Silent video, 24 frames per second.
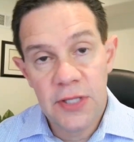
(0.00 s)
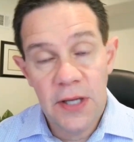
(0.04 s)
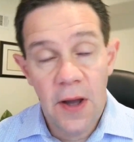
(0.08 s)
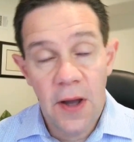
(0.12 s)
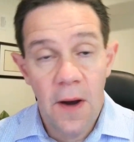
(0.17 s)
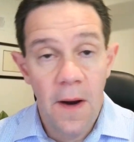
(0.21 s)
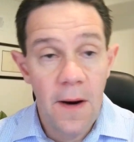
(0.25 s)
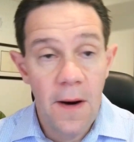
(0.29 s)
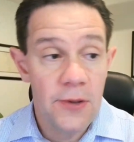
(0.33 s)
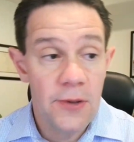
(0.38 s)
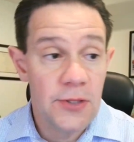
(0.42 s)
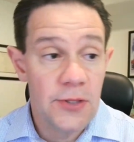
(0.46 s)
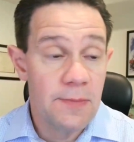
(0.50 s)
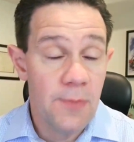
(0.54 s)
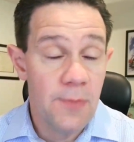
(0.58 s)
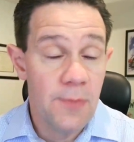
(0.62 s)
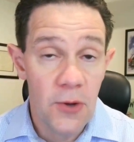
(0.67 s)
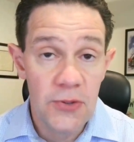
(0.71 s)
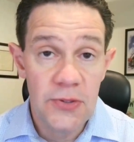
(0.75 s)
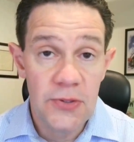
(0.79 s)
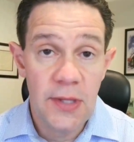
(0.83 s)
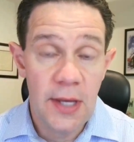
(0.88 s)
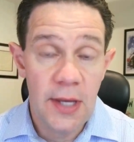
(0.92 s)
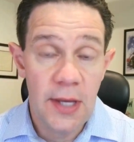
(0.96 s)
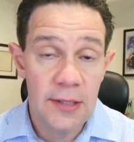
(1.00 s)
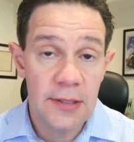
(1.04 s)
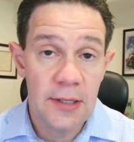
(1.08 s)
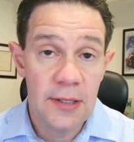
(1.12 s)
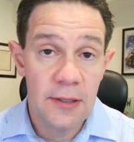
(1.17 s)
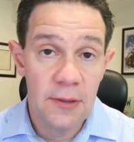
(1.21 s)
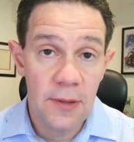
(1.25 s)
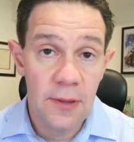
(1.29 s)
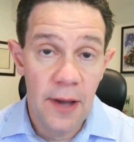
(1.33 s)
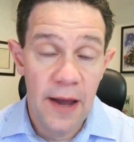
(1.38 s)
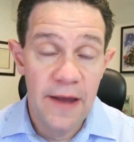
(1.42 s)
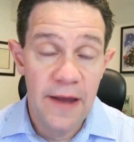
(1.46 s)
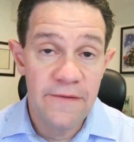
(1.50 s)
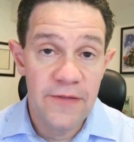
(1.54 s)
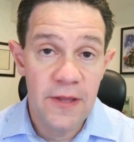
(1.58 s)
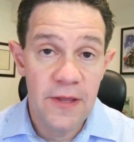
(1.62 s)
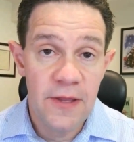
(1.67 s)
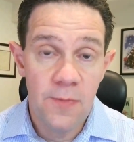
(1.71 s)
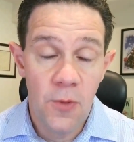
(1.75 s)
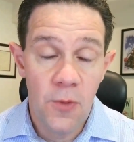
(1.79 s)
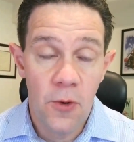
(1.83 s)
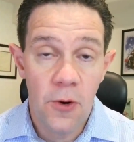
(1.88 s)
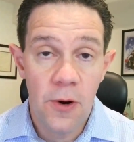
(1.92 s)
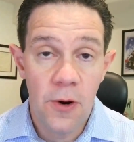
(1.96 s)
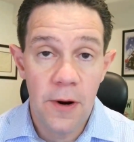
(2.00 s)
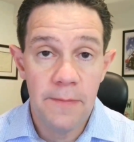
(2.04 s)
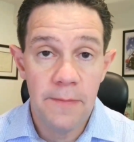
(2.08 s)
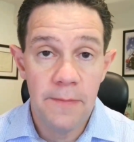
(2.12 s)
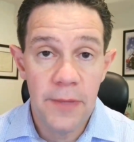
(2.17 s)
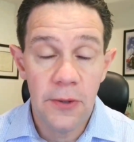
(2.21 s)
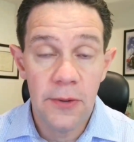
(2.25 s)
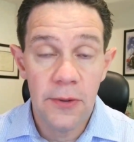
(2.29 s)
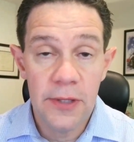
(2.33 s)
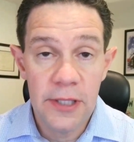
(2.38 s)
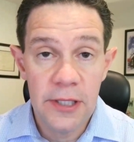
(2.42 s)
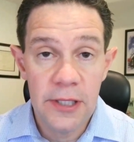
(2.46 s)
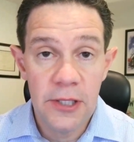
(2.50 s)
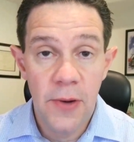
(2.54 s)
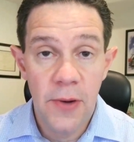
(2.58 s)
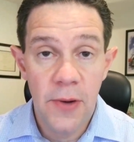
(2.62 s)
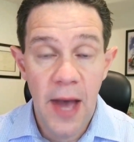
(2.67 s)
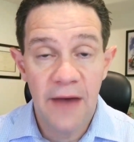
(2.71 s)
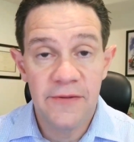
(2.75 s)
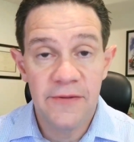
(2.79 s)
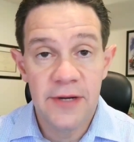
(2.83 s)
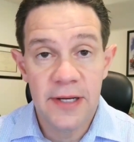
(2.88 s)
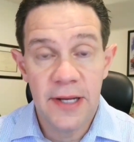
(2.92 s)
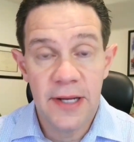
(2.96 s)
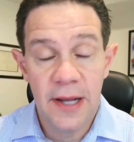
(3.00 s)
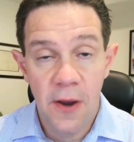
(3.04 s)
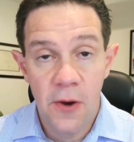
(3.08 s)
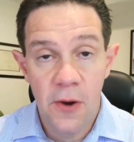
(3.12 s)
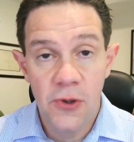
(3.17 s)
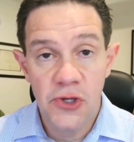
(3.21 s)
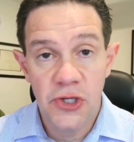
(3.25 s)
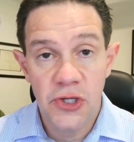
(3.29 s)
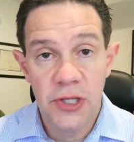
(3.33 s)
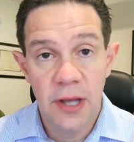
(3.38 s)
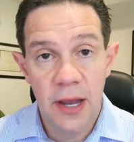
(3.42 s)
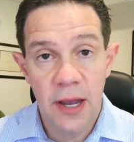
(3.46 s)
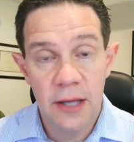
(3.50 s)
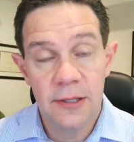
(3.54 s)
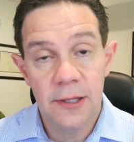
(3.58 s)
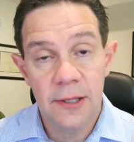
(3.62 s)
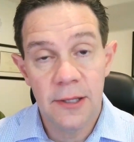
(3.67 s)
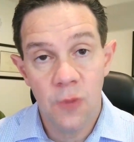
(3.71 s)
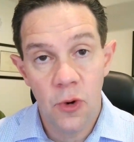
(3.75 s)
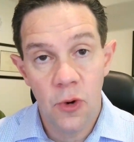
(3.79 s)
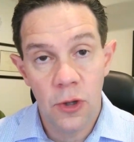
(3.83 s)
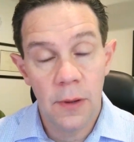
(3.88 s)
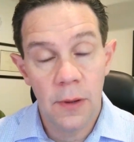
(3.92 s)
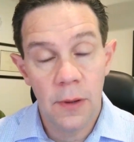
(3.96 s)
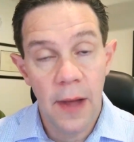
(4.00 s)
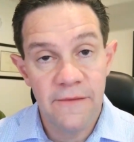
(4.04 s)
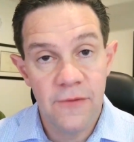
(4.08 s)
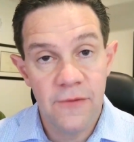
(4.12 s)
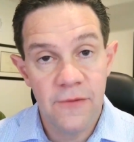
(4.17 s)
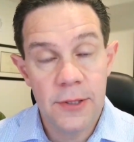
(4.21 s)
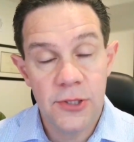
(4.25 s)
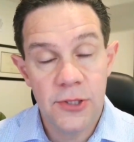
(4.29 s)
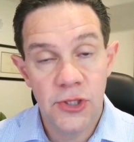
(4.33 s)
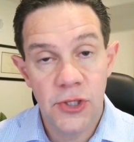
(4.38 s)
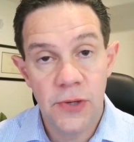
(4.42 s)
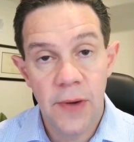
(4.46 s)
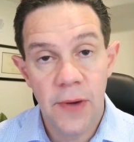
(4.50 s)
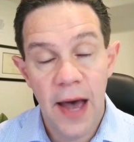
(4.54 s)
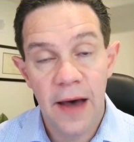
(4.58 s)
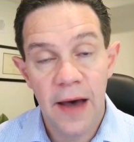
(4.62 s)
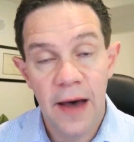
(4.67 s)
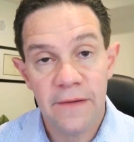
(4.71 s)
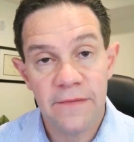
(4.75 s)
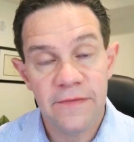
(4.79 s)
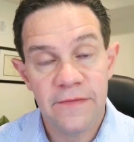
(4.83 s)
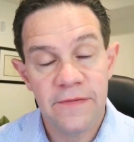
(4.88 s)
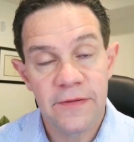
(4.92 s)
to cars and most things in life, the more ability you have to negotiate and the more leverage you have.